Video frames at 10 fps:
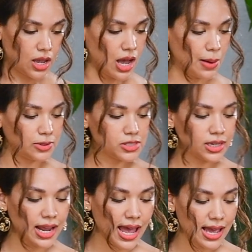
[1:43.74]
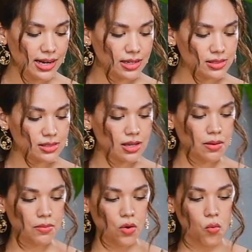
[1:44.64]
I'm also going to add
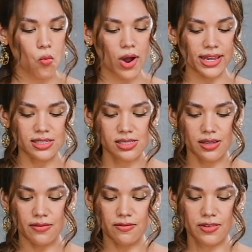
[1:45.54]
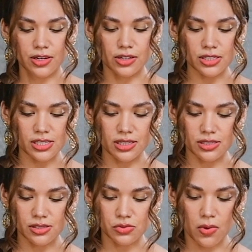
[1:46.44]
some white vinegar to
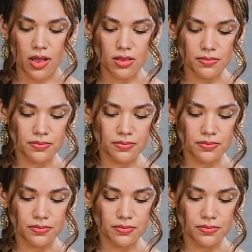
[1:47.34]
this as well.